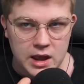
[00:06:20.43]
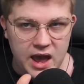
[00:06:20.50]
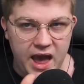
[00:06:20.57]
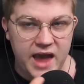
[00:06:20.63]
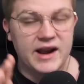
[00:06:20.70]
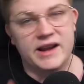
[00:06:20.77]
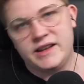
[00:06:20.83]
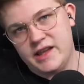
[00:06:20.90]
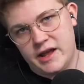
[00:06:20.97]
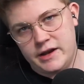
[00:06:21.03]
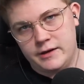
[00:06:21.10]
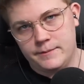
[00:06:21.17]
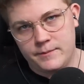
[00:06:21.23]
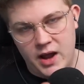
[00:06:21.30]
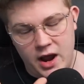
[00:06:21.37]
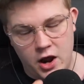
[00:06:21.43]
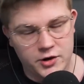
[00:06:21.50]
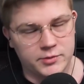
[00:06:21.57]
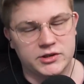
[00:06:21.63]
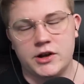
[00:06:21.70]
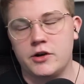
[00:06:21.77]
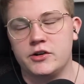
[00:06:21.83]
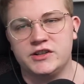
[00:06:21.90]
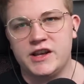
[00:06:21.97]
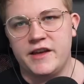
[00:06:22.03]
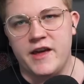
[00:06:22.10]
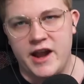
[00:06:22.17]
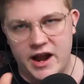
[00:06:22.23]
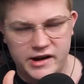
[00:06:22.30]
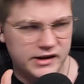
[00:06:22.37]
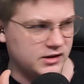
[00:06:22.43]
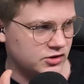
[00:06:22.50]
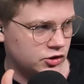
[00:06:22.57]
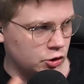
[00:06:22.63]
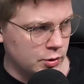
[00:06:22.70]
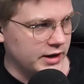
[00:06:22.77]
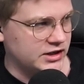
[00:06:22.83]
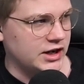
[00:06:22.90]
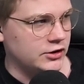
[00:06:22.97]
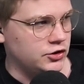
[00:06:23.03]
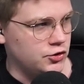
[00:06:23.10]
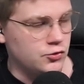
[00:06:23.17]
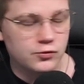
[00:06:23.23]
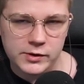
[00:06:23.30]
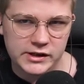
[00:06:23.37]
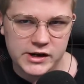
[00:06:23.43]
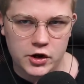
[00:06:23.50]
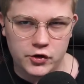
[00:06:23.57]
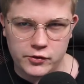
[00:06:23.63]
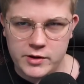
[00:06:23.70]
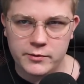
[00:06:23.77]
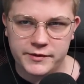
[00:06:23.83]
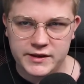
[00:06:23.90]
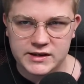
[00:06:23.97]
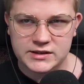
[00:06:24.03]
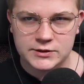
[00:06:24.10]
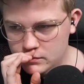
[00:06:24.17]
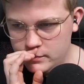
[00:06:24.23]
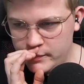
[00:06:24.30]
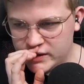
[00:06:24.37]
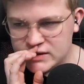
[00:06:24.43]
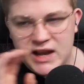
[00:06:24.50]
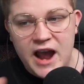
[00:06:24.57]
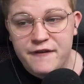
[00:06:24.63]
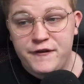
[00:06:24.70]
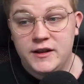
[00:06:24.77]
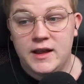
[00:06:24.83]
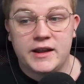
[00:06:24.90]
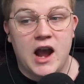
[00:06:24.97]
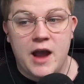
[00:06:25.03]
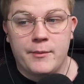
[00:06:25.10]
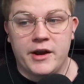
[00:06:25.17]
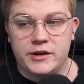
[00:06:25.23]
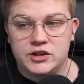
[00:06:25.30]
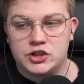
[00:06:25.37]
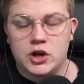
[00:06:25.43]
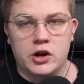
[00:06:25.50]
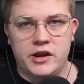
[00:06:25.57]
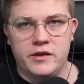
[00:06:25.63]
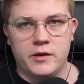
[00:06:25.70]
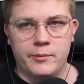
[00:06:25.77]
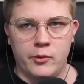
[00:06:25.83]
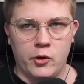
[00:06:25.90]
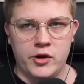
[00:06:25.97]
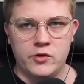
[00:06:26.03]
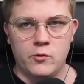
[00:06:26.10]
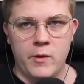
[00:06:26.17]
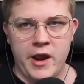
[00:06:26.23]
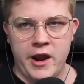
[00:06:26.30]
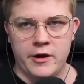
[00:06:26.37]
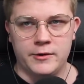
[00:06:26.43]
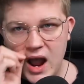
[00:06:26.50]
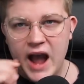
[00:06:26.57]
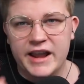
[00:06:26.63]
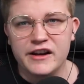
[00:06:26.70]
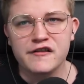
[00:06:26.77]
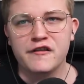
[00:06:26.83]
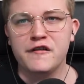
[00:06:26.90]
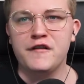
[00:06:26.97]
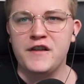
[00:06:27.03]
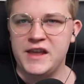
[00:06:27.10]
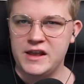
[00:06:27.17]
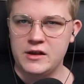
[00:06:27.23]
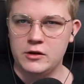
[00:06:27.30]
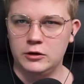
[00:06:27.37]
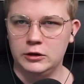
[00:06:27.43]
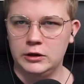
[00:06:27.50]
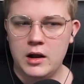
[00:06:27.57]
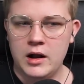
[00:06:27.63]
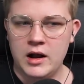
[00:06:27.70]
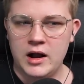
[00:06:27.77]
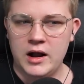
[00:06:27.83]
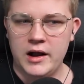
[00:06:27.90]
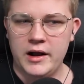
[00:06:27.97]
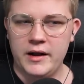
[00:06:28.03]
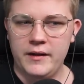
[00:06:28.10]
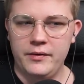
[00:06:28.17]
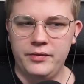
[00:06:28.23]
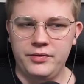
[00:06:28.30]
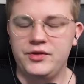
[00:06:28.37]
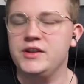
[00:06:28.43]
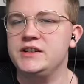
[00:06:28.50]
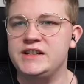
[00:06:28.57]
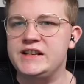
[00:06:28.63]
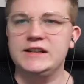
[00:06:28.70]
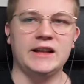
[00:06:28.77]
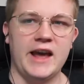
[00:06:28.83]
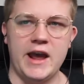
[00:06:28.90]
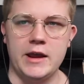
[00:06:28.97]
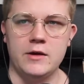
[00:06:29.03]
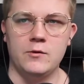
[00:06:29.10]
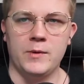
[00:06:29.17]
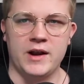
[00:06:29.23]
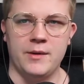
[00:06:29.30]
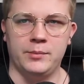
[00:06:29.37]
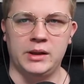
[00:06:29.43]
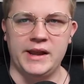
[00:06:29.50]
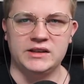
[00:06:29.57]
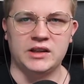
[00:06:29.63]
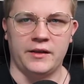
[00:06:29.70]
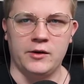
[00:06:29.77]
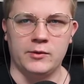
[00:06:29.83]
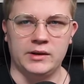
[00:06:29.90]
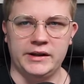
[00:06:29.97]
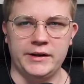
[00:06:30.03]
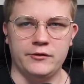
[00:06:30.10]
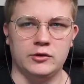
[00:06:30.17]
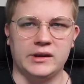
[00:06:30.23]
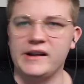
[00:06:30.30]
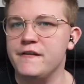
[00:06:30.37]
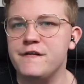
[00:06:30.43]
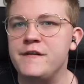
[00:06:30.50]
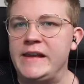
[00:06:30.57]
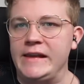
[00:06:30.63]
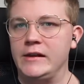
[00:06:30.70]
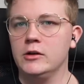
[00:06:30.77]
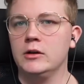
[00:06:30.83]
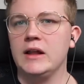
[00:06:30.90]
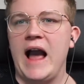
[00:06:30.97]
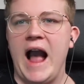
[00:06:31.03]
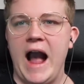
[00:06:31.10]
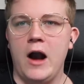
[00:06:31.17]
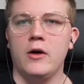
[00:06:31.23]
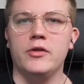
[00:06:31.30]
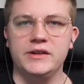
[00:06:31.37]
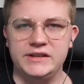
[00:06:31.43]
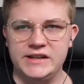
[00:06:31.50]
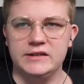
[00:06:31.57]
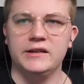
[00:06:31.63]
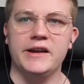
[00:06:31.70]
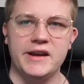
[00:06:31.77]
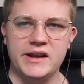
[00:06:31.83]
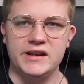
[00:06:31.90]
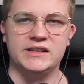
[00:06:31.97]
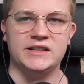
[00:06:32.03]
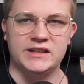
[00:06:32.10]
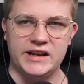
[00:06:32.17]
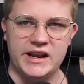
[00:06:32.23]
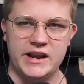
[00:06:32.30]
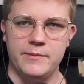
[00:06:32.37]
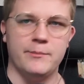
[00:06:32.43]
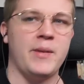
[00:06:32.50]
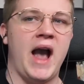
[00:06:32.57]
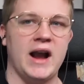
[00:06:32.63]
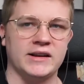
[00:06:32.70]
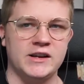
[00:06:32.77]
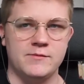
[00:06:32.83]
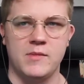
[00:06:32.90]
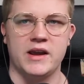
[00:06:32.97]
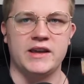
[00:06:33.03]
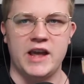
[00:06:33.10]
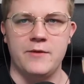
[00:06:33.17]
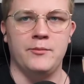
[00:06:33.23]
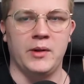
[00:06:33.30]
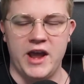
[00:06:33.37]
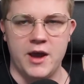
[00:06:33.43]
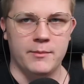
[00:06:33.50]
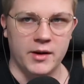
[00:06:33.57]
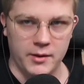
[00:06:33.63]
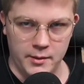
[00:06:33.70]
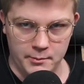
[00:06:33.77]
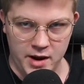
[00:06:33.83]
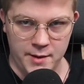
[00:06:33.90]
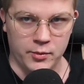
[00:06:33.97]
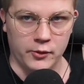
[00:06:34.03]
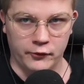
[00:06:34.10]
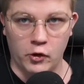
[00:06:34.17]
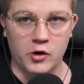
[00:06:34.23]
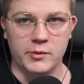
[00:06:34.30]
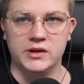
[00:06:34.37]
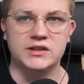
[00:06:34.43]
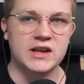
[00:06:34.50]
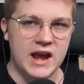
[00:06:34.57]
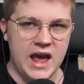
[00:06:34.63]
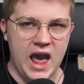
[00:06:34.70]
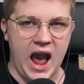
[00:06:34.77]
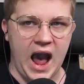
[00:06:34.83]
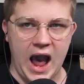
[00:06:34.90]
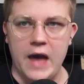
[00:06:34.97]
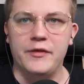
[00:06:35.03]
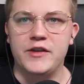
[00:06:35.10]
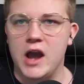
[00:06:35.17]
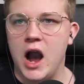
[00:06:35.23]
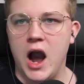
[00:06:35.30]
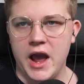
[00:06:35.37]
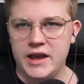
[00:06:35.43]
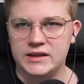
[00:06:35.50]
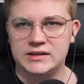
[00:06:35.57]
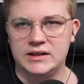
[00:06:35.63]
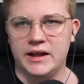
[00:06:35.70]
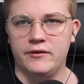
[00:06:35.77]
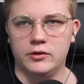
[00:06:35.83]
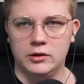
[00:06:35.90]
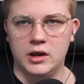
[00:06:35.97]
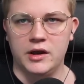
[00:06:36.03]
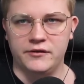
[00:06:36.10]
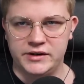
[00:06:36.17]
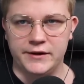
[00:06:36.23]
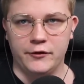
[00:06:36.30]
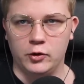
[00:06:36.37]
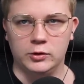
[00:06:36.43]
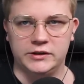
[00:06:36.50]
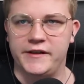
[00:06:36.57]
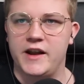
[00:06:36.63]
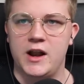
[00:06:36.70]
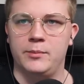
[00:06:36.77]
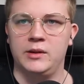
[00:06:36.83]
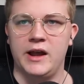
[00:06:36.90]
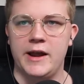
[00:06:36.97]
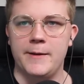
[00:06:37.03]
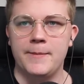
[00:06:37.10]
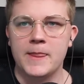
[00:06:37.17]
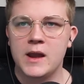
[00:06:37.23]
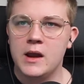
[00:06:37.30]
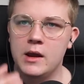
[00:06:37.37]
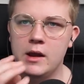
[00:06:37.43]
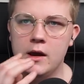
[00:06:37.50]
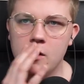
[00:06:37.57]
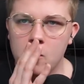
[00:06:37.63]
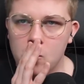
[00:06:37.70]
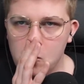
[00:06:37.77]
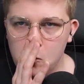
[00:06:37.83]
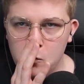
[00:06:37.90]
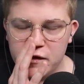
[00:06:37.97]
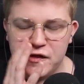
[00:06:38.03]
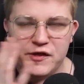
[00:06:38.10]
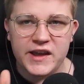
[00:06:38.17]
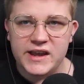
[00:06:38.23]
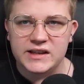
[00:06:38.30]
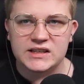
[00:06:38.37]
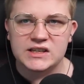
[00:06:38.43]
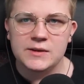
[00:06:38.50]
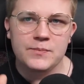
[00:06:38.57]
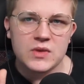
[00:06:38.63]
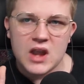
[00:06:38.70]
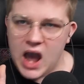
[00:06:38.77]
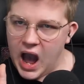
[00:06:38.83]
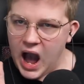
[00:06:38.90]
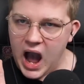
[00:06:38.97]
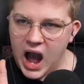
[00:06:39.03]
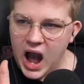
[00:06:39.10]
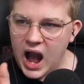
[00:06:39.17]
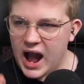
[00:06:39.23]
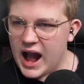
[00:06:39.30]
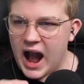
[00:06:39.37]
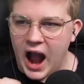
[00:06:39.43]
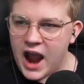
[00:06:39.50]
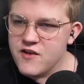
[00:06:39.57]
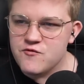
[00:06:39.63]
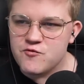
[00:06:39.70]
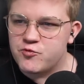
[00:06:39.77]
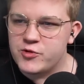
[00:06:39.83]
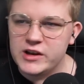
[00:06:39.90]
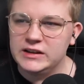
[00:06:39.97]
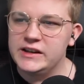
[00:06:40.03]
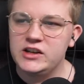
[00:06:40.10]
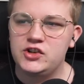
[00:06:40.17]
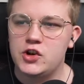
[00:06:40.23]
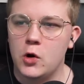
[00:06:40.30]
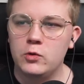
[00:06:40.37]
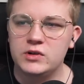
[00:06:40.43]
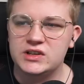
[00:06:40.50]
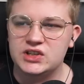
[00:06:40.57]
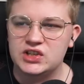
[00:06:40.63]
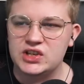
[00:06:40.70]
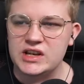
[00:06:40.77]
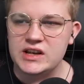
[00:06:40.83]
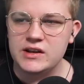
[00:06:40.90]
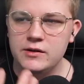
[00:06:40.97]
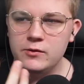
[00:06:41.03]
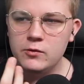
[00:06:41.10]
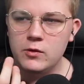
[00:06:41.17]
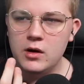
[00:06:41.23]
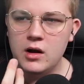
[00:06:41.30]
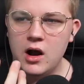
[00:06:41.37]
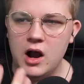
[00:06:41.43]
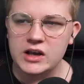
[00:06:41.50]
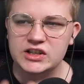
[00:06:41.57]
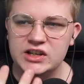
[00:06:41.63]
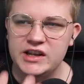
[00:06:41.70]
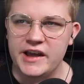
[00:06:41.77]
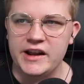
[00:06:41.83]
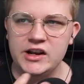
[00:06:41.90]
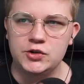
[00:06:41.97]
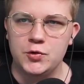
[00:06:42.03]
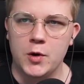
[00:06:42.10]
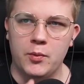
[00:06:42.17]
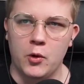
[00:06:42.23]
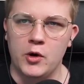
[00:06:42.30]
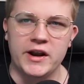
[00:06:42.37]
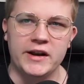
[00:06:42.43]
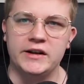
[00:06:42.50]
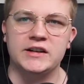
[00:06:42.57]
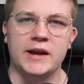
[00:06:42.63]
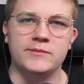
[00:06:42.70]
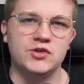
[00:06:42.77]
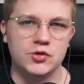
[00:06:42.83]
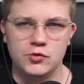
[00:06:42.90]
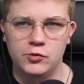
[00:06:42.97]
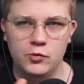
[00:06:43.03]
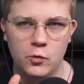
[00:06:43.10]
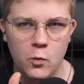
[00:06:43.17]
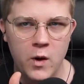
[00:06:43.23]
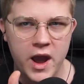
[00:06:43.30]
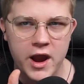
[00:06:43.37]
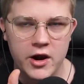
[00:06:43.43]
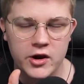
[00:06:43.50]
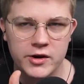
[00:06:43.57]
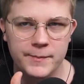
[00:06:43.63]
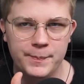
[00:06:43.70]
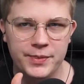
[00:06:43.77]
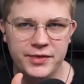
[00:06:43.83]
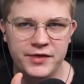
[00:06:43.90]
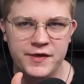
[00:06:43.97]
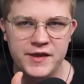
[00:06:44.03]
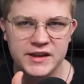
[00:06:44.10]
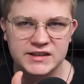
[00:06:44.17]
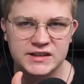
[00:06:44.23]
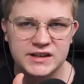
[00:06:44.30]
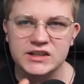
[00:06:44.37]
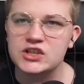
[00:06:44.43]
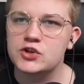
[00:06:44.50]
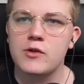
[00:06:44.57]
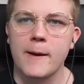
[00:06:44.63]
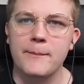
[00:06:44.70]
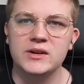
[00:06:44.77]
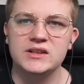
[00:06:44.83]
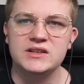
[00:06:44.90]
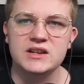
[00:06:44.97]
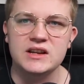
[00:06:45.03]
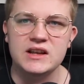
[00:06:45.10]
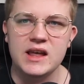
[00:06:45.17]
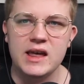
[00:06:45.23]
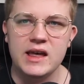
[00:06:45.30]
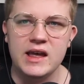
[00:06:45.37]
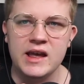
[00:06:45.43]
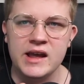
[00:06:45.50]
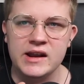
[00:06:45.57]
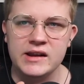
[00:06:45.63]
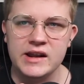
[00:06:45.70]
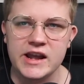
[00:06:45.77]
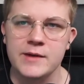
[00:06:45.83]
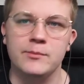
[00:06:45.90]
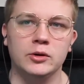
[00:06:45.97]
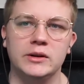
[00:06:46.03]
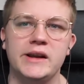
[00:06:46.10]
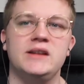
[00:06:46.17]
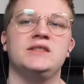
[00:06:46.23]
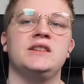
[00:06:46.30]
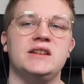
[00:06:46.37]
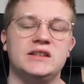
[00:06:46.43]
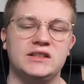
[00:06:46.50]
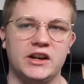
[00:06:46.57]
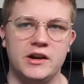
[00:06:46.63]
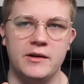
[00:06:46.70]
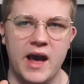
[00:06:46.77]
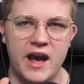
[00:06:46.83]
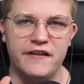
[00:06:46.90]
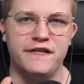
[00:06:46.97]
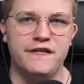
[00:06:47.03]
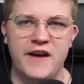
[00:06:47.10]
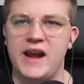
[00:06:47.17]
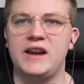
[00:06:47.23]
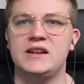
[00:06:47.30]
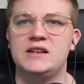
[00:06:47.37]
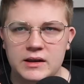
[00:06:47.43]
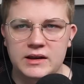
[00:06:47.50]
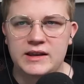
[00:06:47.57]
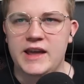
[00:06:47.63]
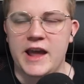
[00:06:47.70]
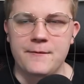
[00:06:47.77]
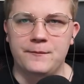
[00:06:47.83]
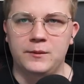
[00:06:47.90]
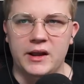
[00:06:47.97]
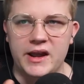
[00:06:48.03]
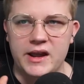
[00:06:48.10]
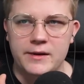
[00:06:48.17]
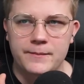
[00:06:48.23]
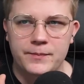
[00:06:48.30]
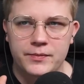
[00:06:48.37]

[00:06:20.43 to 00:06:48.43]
And I get it. I 100% understand that. And I, to an extent, do really agree with this because I feel like I'm kind of stuck in the point where I can feel the delay when I'm playing something really difficult. I can feel how the delay is impacting my gameplay and my performance at the highest level of difficulty that I play. With this, I really don't see us getting to a point anytime soon where this discrepancy in input latency is going to affect gameplay